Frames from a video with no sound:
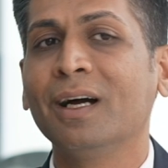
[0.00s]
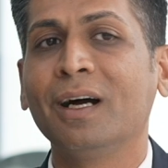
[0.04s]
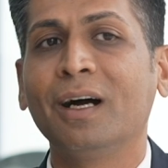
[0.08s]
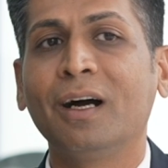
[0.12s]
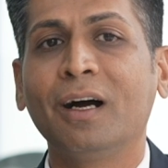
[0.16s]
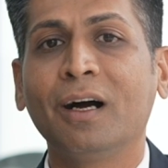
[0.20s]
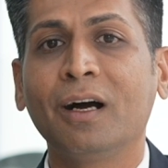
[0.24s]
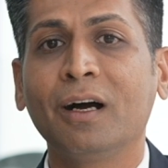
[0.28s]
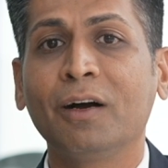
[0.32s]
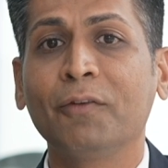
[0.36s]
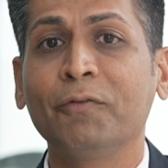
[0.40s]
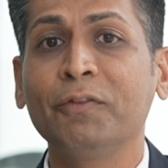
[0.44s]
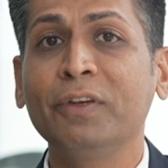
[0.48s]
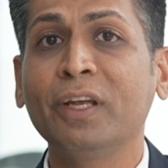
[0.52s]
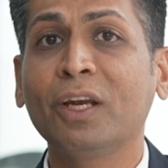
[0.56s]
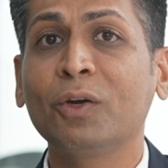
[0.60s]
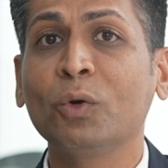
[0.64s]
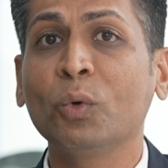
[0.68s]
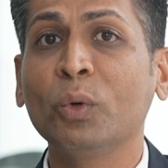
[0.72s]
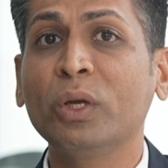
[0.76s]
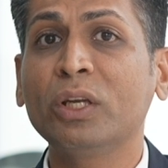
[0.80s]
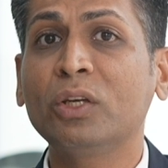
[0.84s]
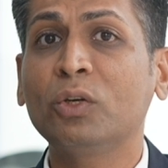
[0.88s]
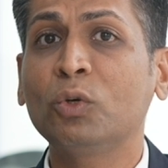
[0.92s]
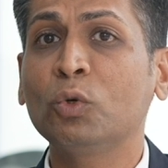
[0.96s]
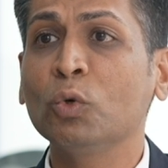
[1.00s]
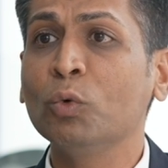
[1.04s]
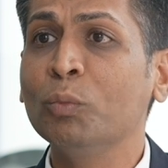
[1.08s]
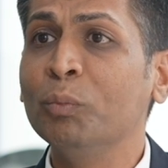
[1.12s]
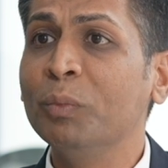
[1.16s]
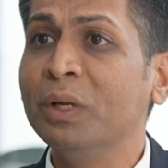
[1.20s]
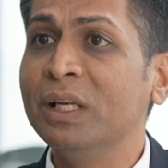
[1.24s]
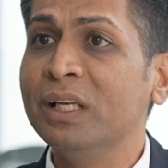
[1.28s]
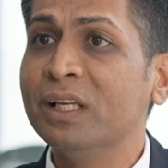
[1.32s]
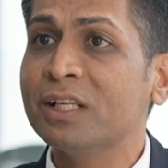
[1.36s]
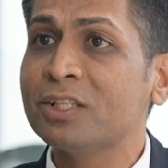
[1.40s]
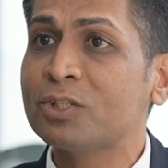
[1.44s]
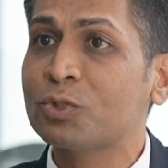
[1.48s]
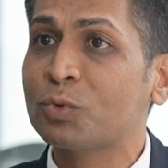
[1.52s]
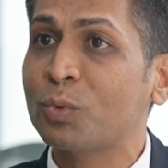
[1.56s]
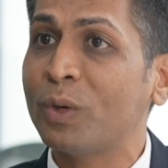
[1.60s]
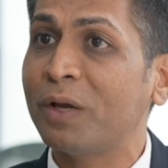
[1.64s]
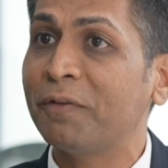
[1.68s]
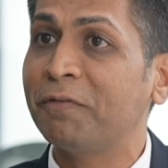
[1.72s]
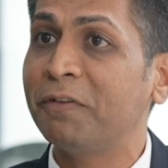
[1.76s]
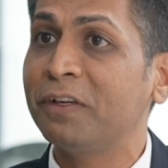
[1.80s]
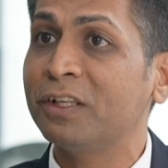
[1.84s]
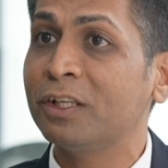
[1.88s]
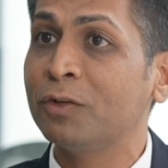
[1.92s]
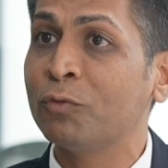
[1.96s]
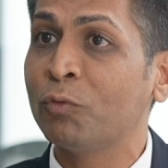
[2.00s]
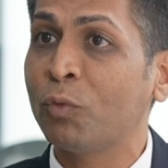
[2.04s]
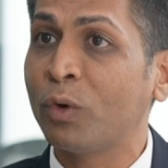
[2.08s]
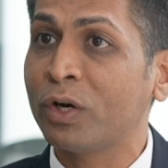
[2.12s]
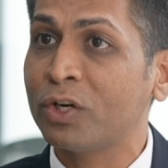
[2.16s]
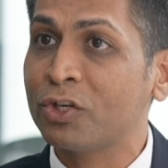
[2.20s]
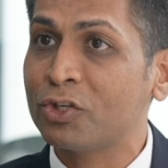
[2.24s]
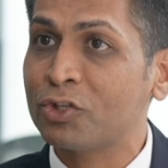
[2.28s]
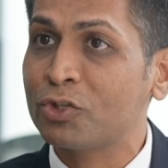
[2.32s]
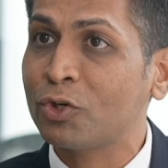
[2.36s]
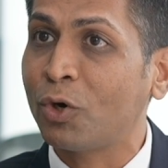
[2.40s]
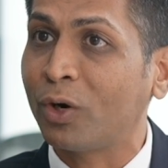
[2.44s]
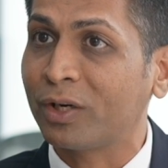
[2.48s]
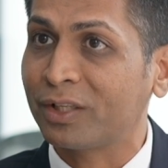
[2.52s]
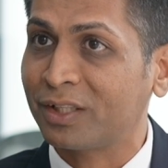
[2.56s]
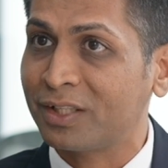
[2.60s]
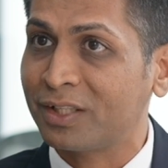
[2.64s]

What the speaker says: we are doing 2 million square feet in one shot